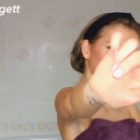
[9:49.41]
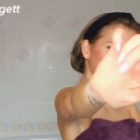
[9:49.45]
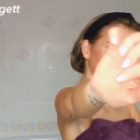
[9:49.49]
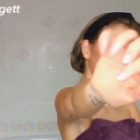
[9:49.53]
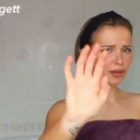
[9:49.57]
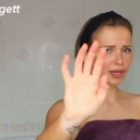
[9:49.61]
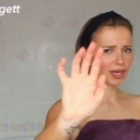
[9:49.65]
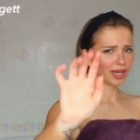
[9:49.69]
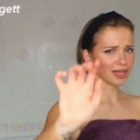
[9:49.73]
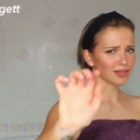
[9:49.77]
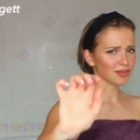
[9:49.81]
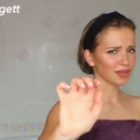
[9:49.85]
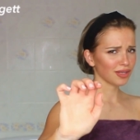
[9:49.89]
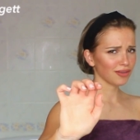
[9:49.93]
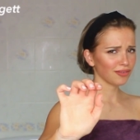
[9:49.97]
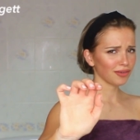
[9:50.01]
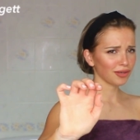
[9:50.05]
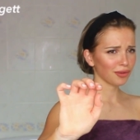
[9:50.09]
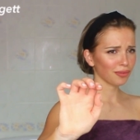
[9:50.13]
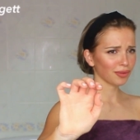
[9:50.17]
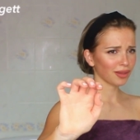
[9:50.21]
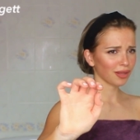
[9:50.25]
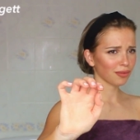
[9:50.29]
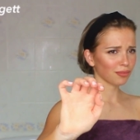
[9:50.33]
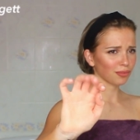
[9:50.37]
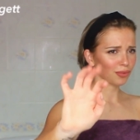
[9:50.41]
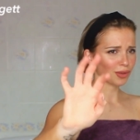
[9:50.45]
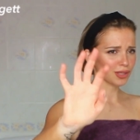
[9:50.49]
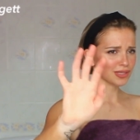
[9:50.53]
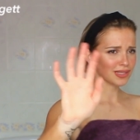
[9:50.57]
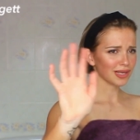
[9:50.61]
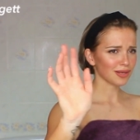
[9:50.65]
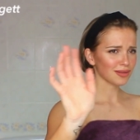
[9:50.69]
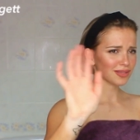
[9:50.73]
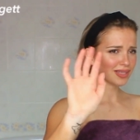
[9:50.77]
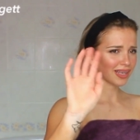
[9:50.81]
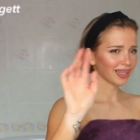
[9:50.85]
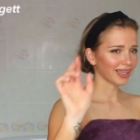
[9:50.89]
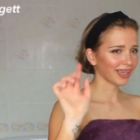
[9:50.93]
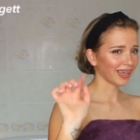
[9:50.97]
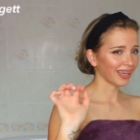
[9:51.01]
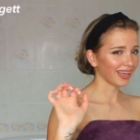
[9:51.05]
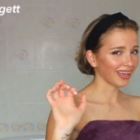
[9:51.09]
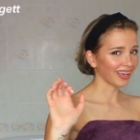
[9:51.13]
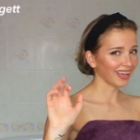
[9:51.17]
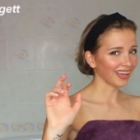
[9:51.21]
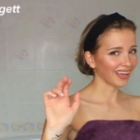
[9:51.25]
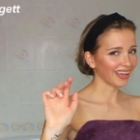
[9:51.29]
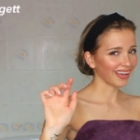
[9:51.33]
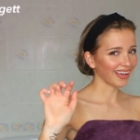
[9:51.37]
Okay, I don't even know what that was. That was like
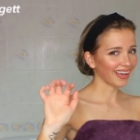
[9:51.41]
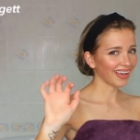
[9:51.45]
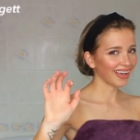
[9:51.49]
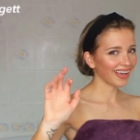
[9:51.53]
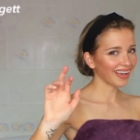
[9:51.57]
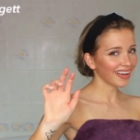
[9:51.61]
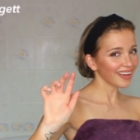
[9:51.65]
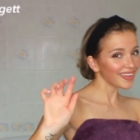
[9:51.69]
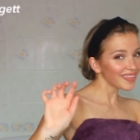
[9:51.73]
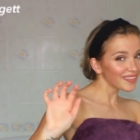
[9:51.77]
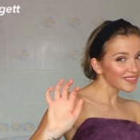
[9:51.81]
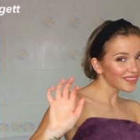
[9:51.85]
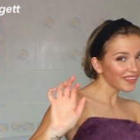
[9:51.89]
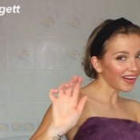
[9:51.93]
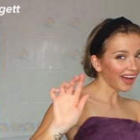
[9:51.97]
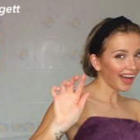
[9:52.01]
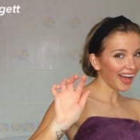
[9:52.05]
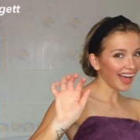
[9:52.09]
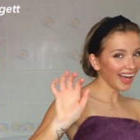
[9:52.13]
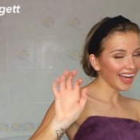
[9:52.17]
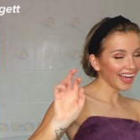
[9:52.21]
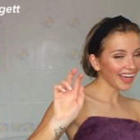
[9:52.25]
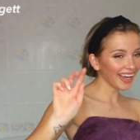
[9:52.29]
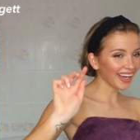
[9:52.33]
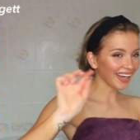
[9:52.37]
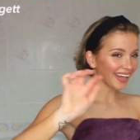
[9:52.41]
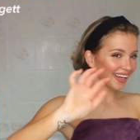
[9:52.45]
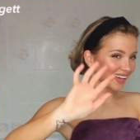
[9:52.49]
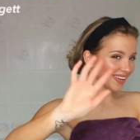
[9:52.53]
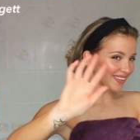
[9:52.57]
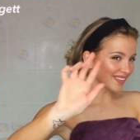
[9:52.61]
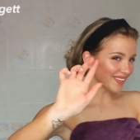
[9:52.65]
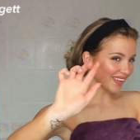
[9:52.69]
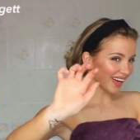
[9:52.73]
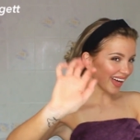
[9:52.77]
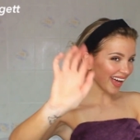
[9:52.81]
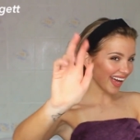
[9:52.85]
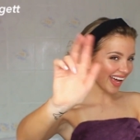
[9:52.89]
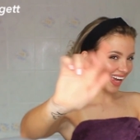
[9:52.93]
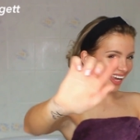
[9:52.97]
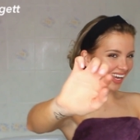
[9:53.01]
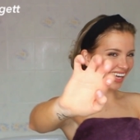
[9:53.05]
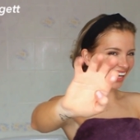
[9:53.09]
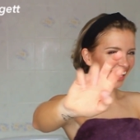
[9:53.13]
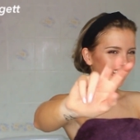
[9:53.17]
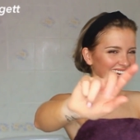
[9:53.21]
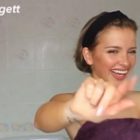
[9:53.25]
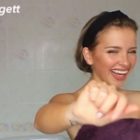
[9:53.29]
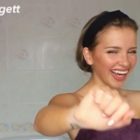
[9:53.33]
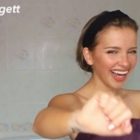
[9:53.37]
a... Bye!
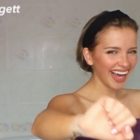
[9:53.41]
Bye!